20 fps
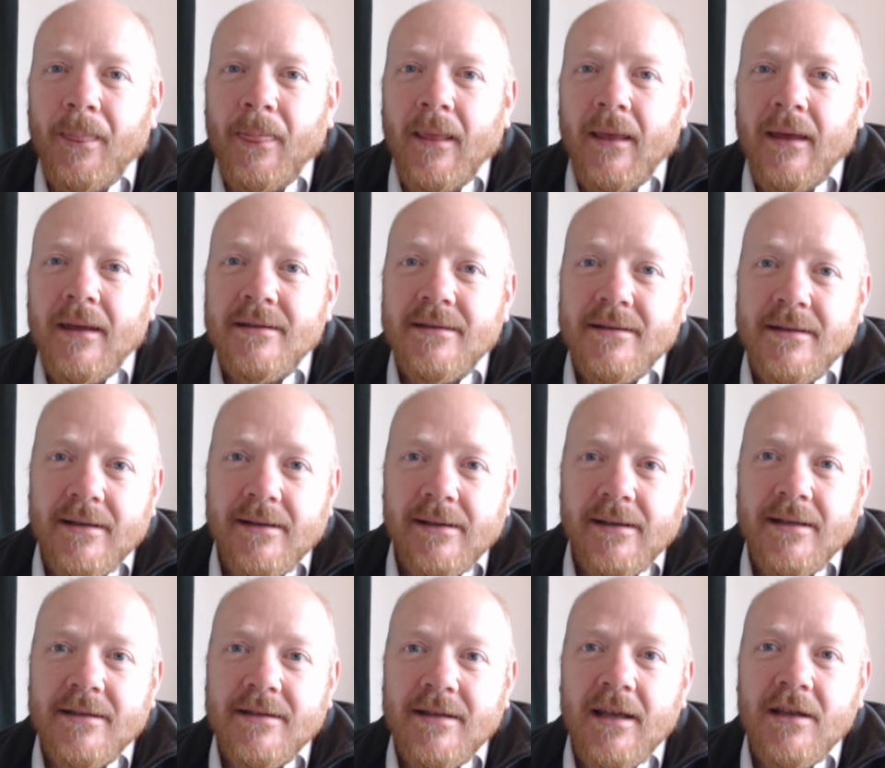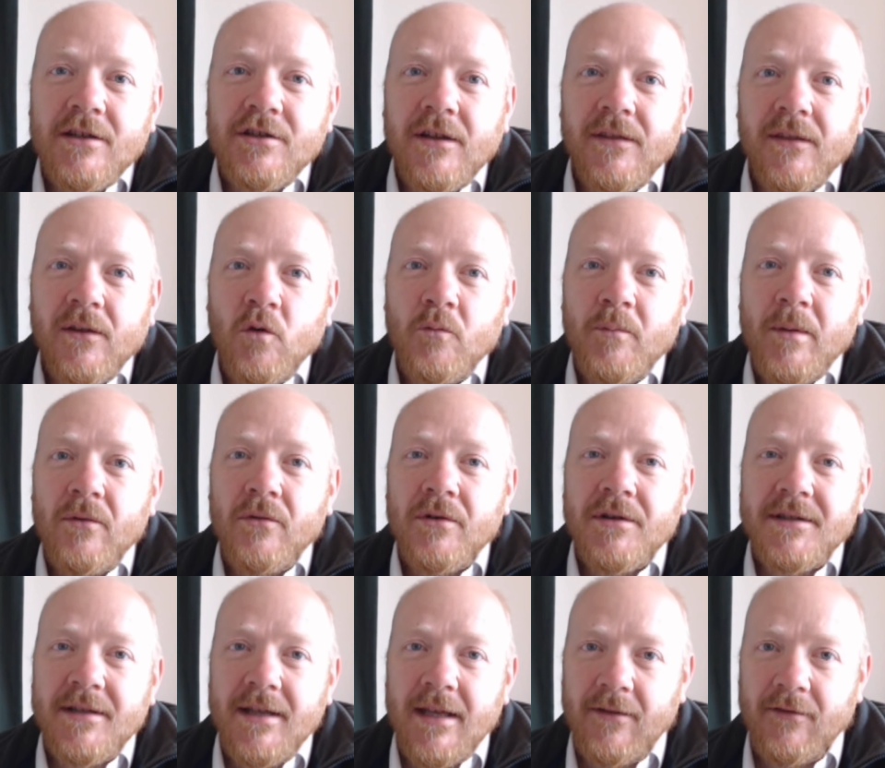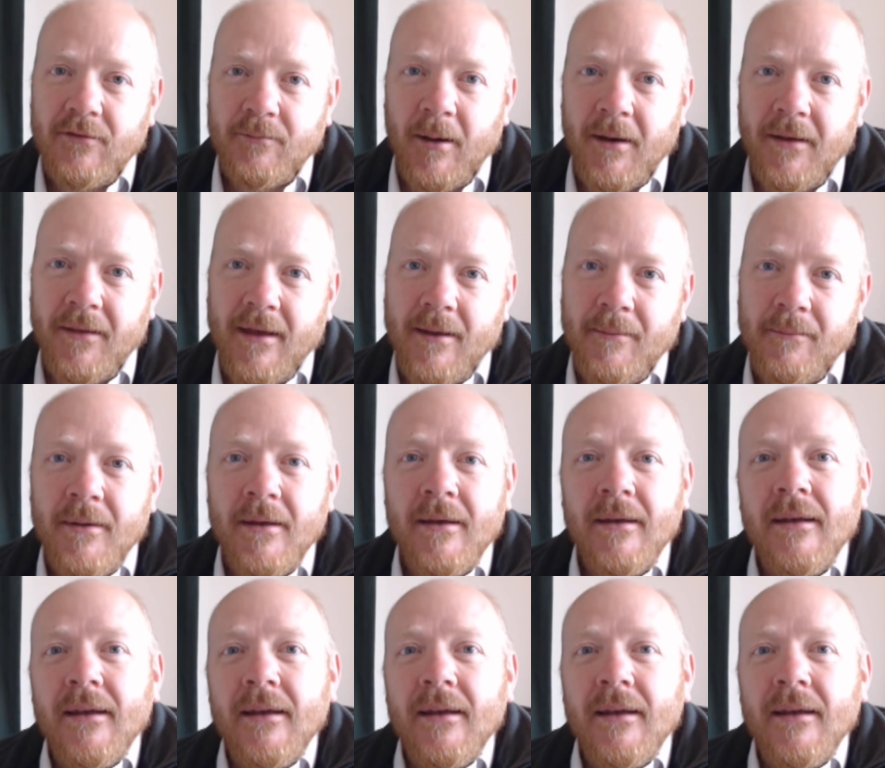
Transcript: It's certainly a teaching that will be received by them